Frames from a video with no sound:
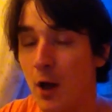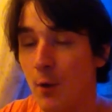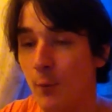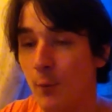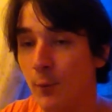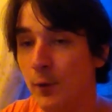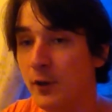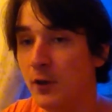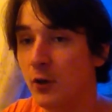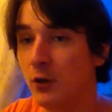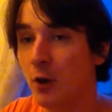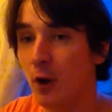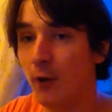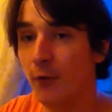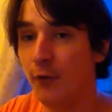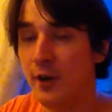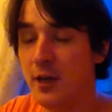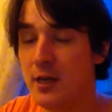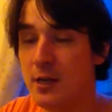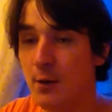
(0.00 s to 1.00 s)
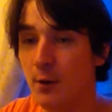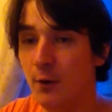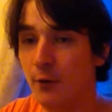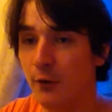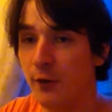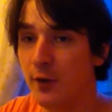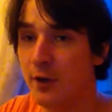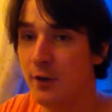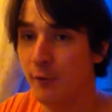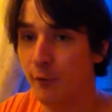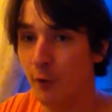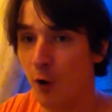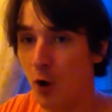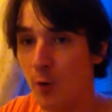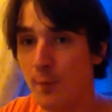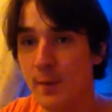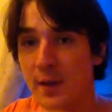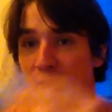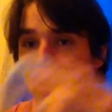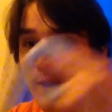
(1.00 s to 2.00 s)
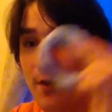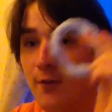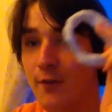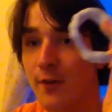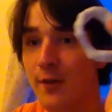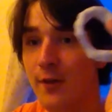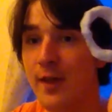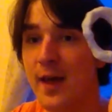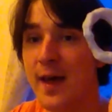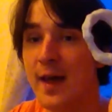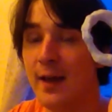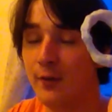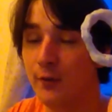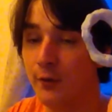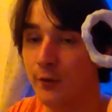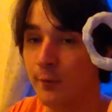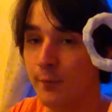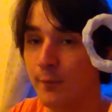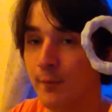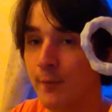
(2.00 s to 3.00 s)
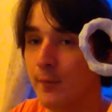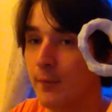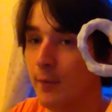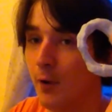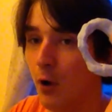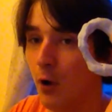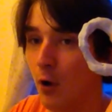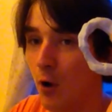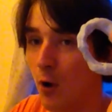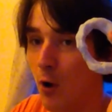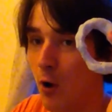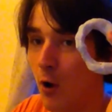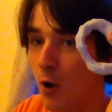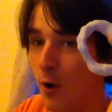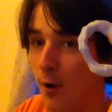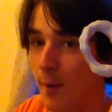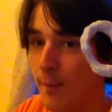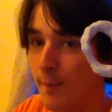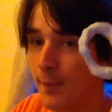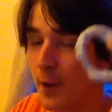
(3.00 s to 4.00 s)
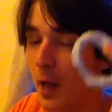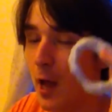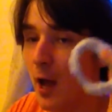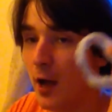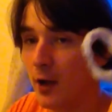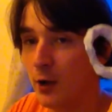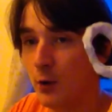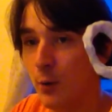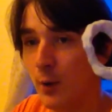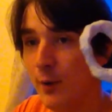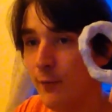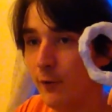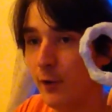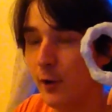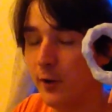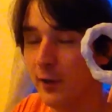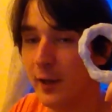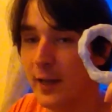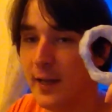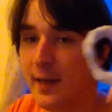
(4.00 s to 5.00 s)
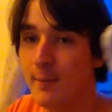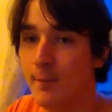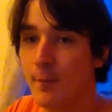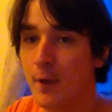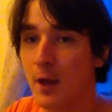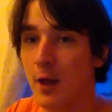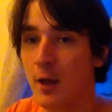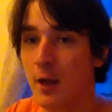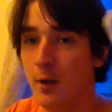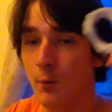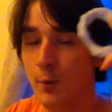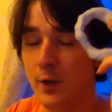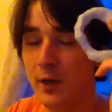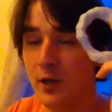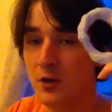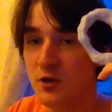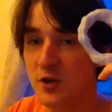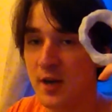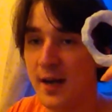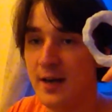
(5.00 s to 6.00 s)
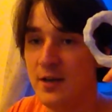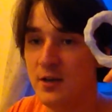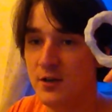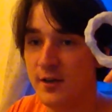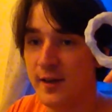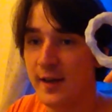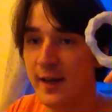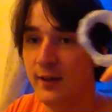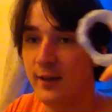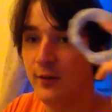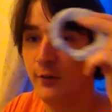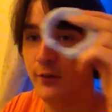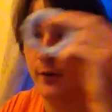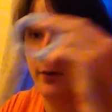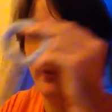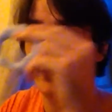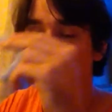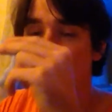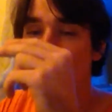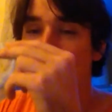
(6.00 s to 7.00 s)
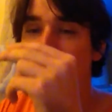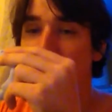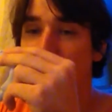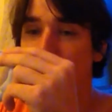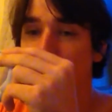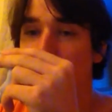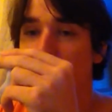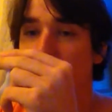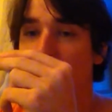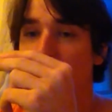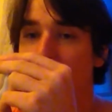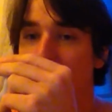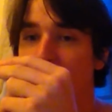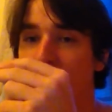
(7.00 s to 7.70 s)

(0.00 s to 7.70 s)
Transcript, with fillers: we could continuously deform it into this. Or, equivalently, we could change this to make it look like